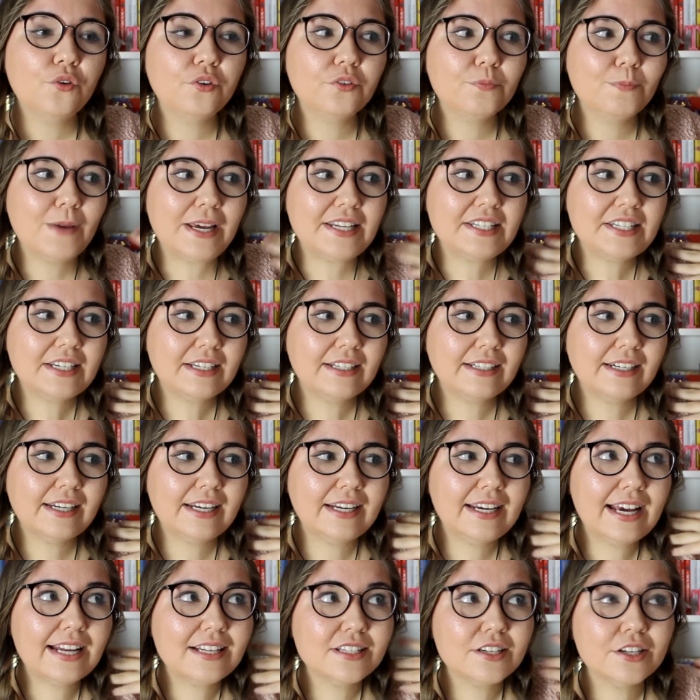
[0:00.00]

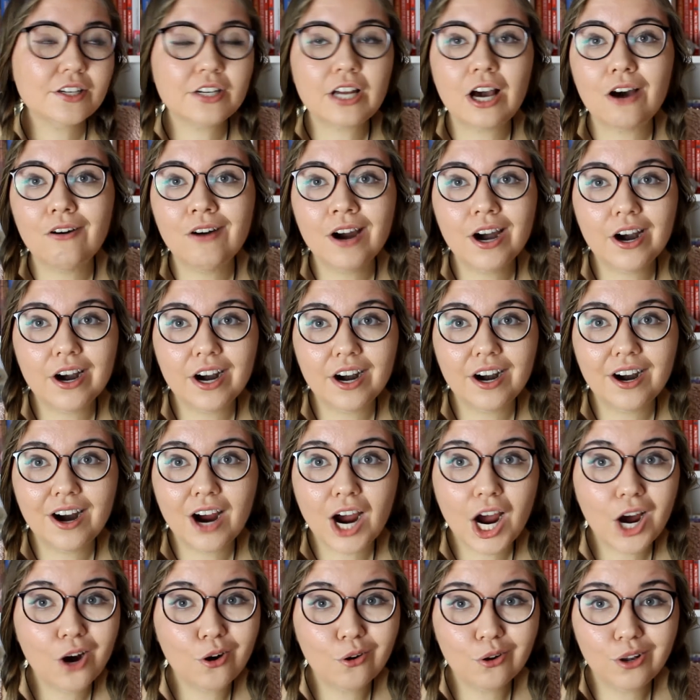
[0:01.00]
basically get to know her
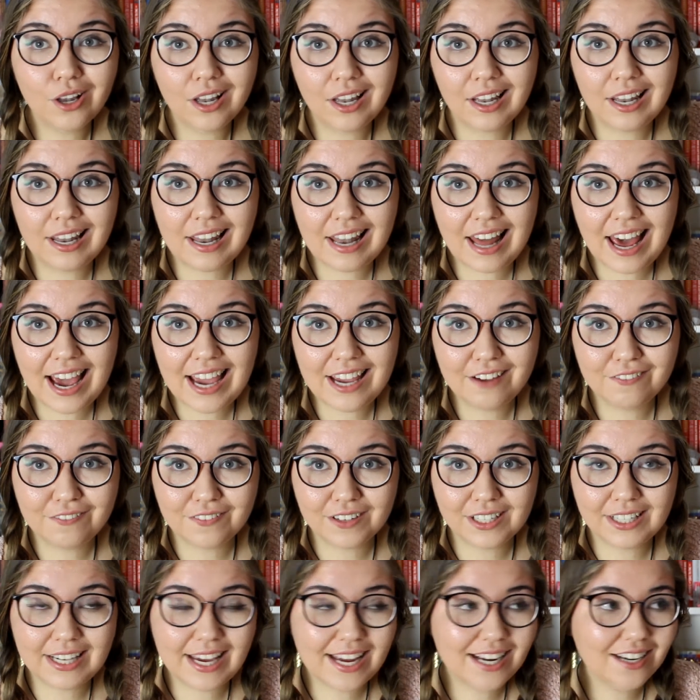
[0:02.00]
whole life
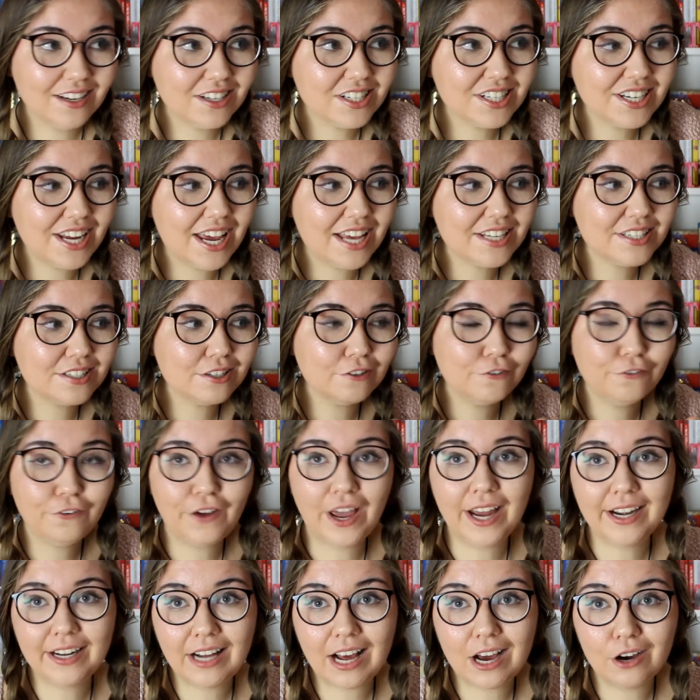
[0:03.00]
again. She has to
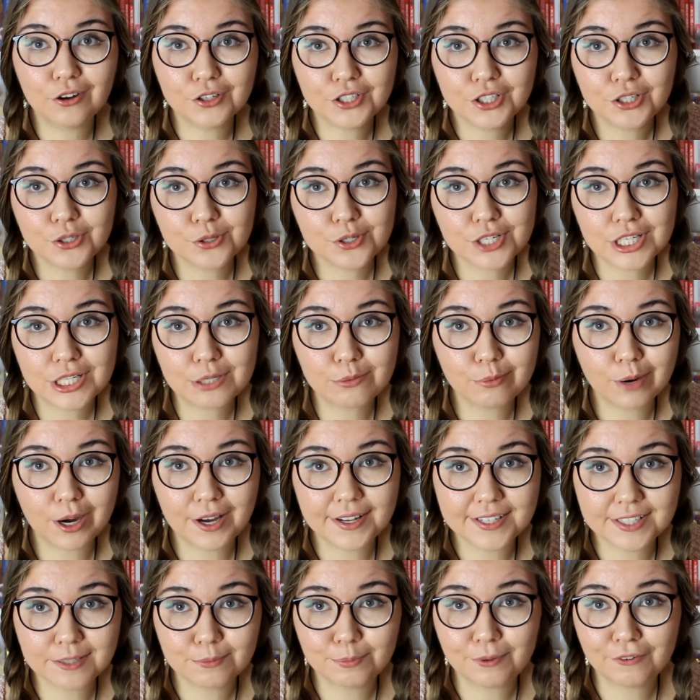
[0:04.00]
find out who she
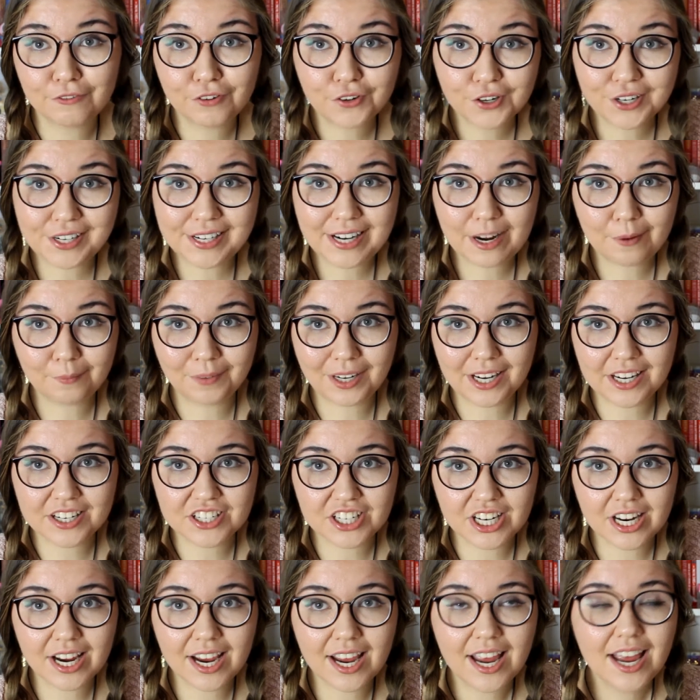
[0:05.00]
was before the
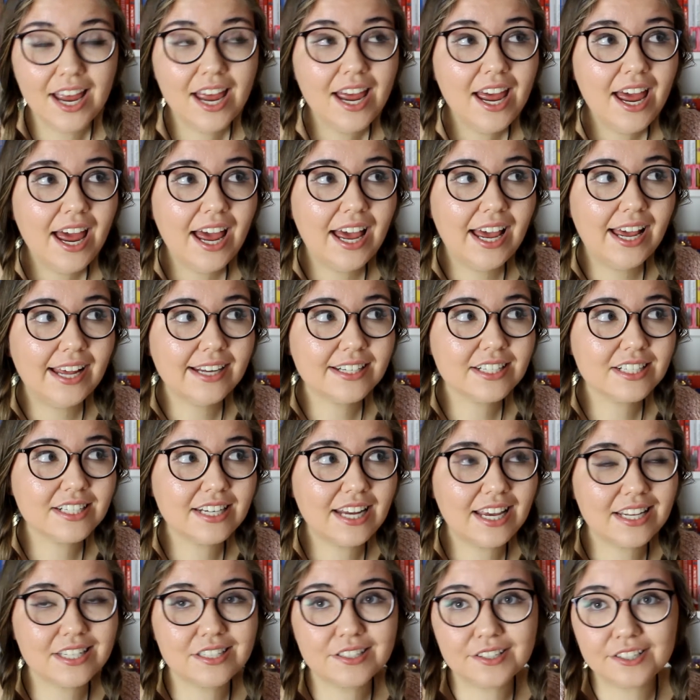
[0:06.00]
amnesia, and she
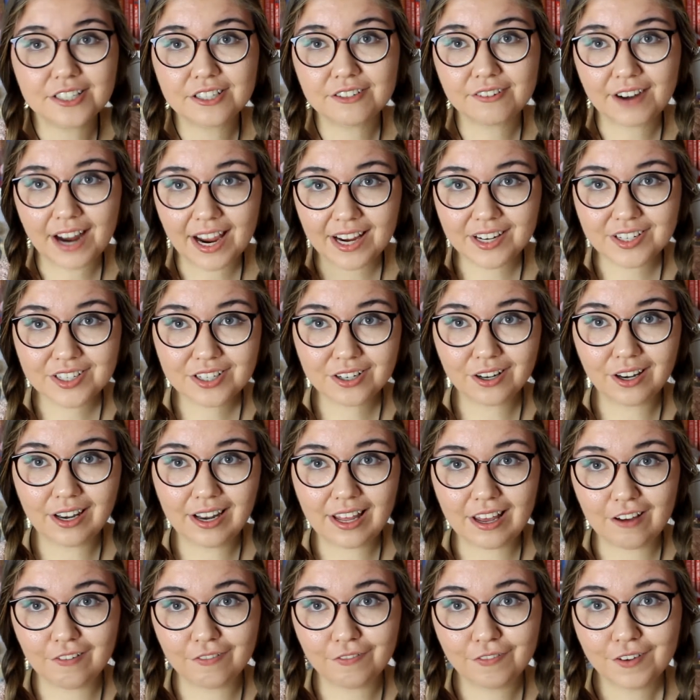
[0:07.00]
has to try to
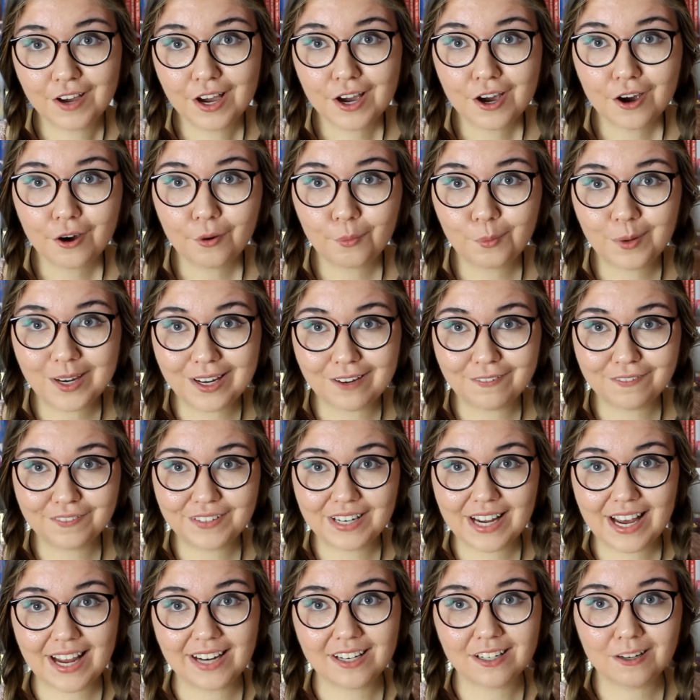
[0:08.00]
live with
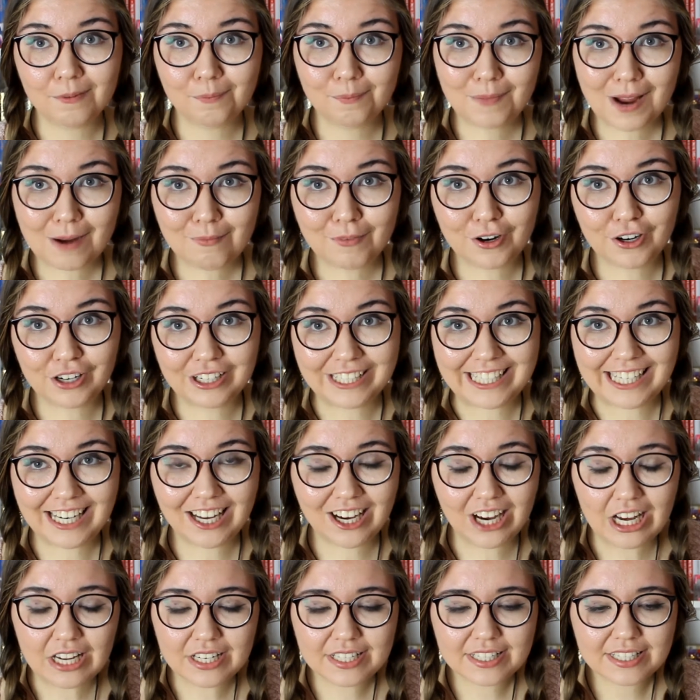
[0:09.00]
that memory
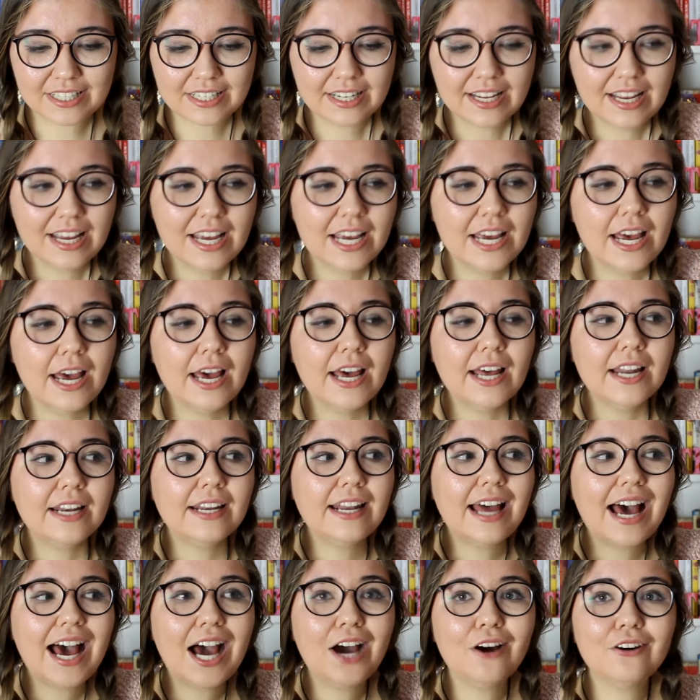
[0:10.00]
loss.
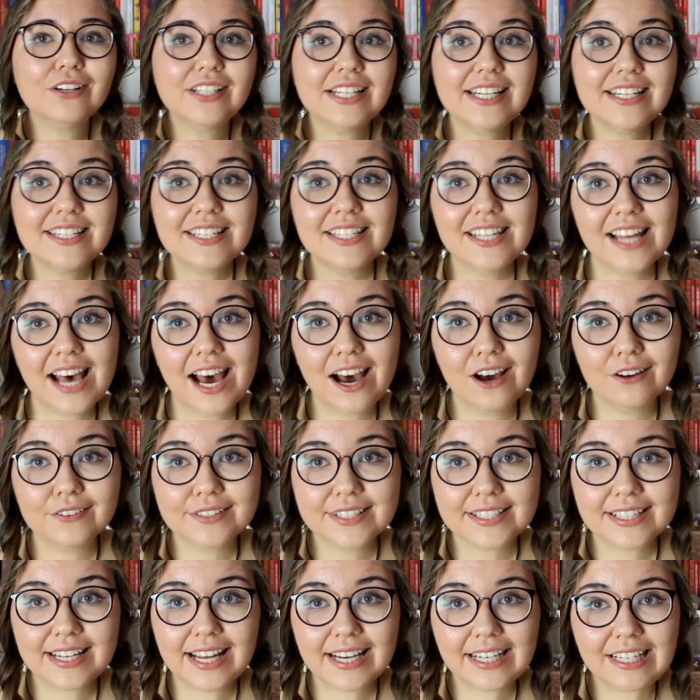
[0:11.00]
Now this
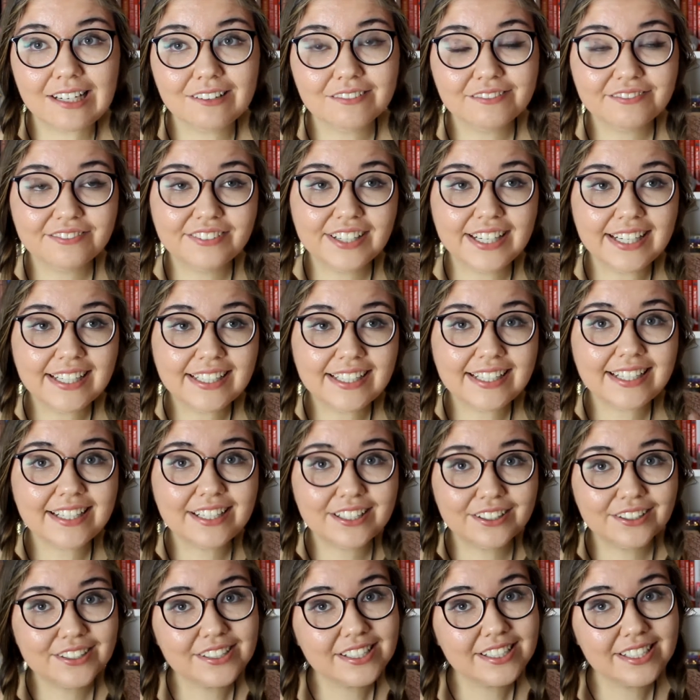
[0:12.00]
sounds like a really
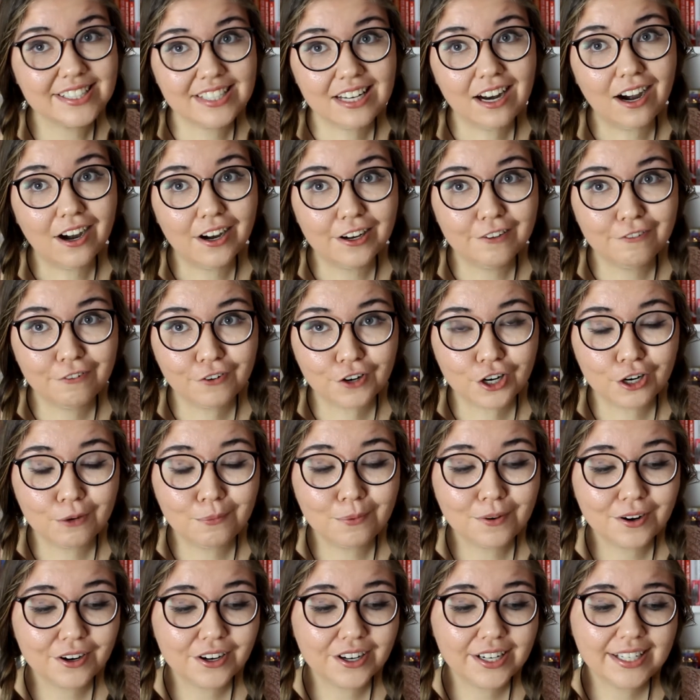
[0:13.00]
good start for a
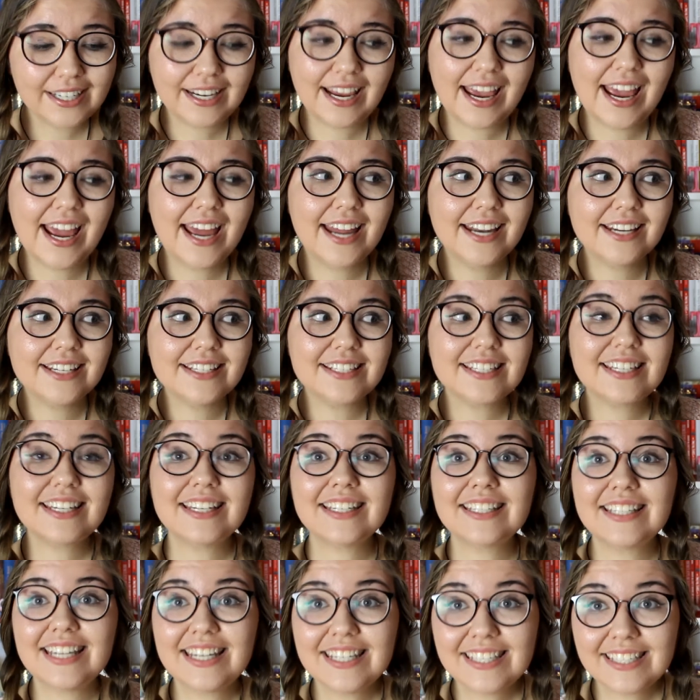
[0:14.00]
book, and
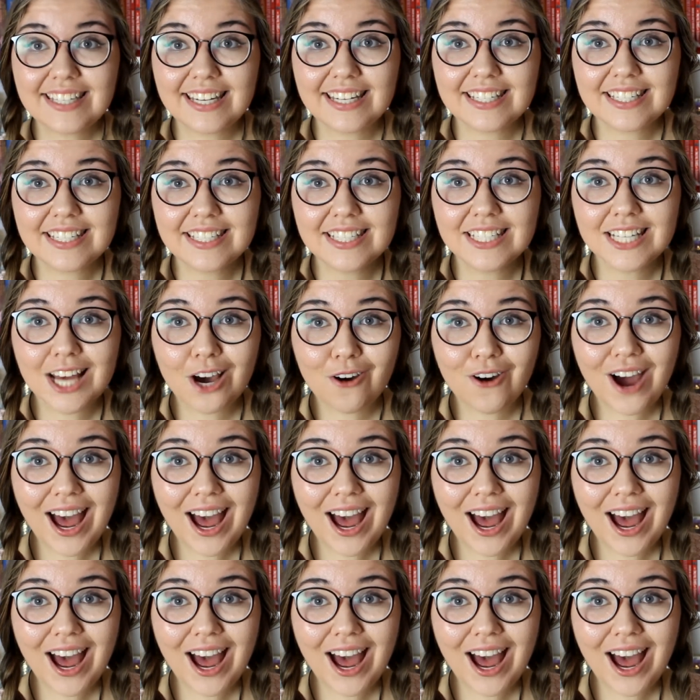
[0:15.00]
this is so